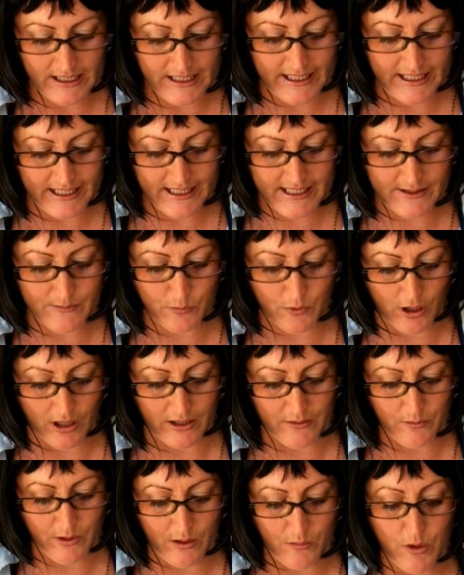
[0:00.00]
Yes,
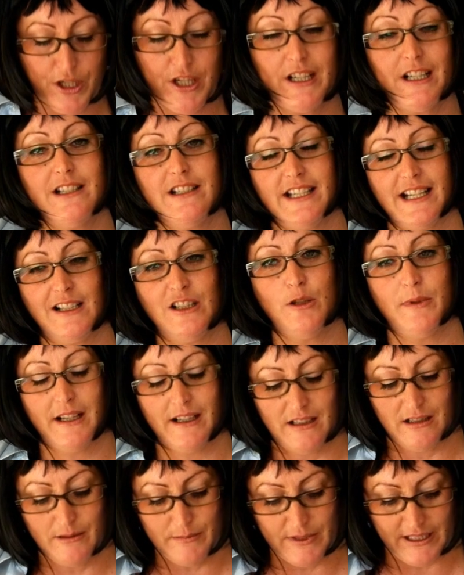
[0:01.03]
right. Well, what I can tell you
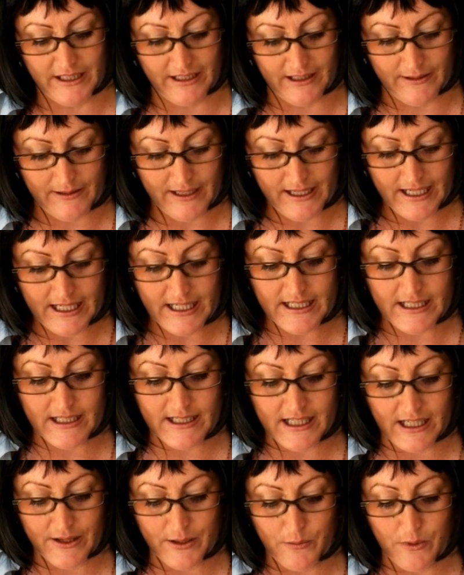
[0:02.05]
about chlamydia is
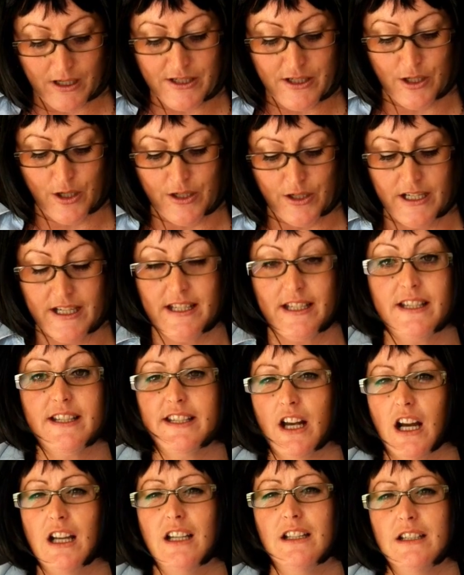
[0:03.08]
it's otherwise known as a
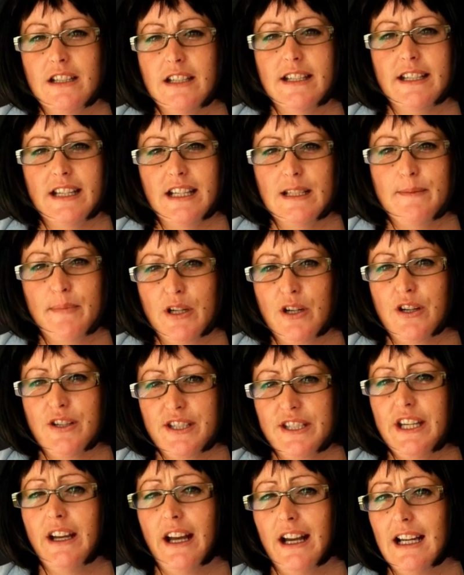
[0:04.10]
silent disease
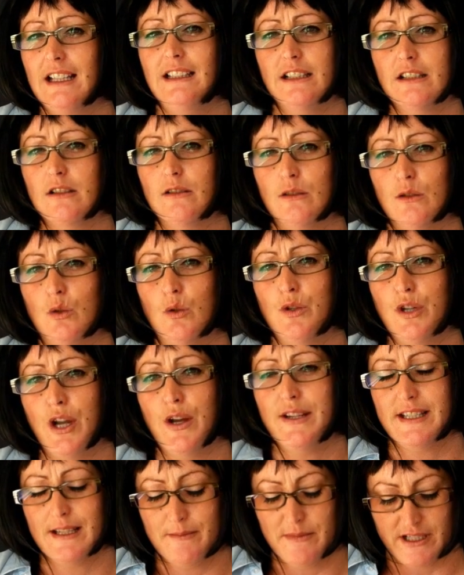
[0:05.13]
because there are little or
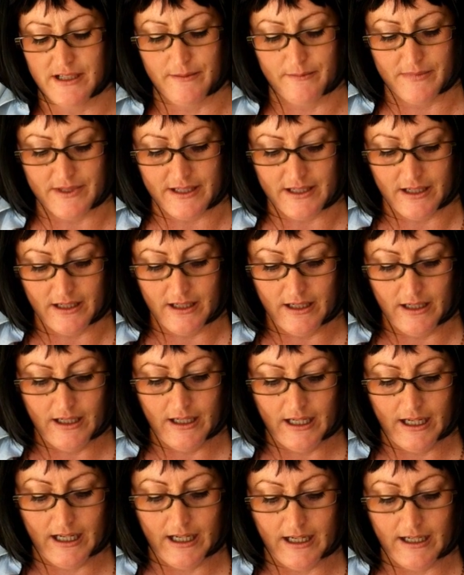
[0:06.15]
no symptoms.
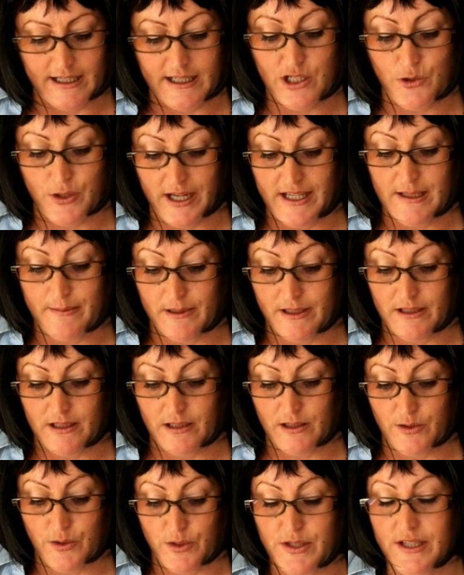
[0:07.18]
It's
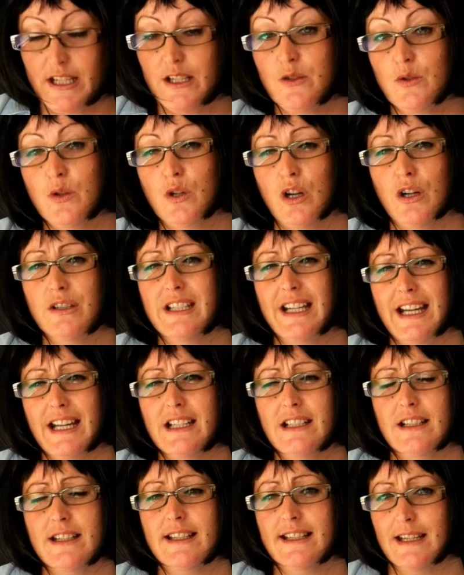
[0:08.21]
transmitted through sexual
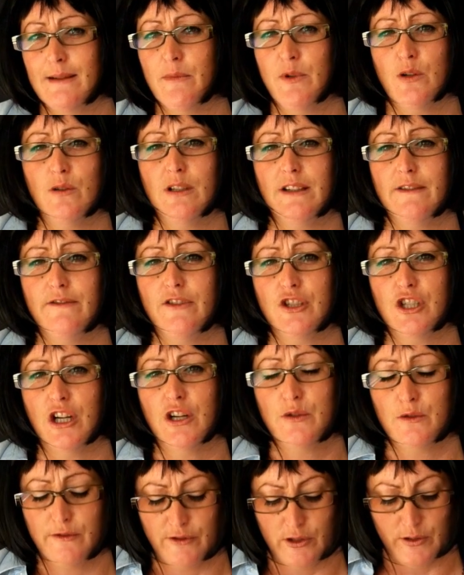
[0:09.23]
contact and seminal and
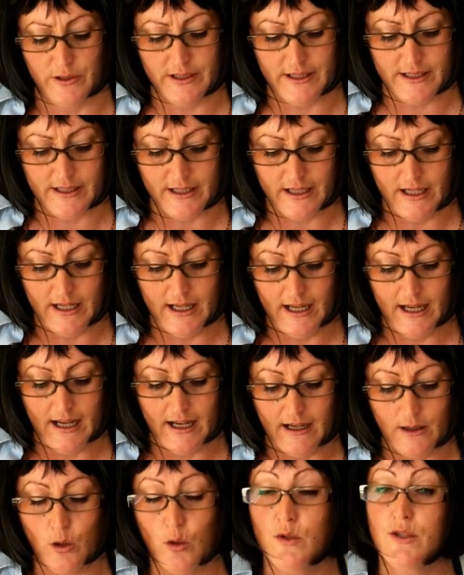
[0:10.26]
vaginal fluids,
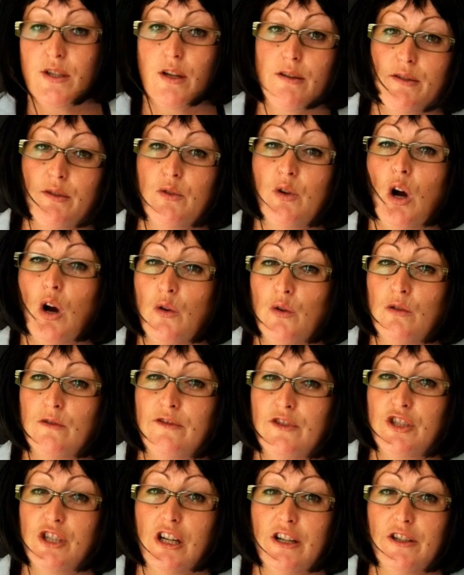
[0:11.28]
also through oral,
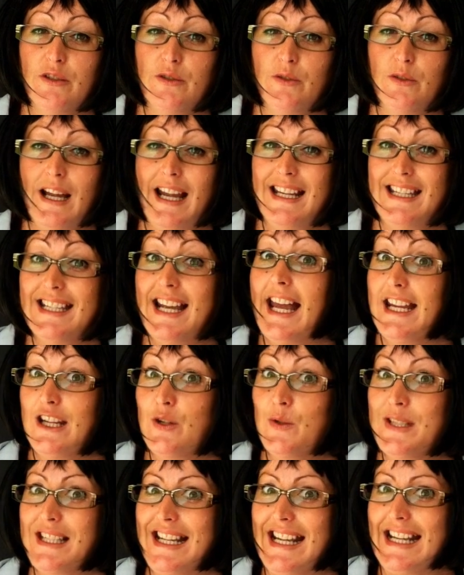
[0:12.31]
vaginal and
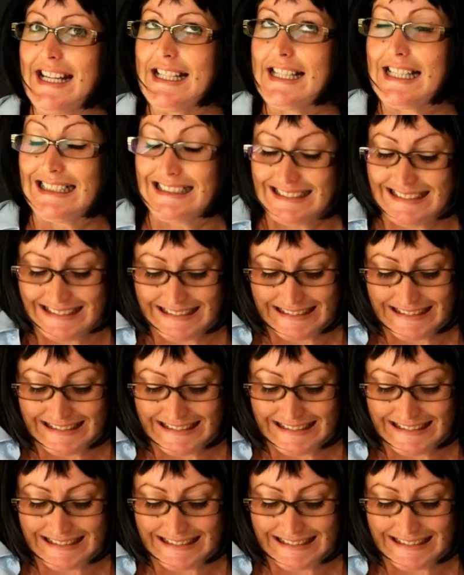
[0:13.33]
anal sex.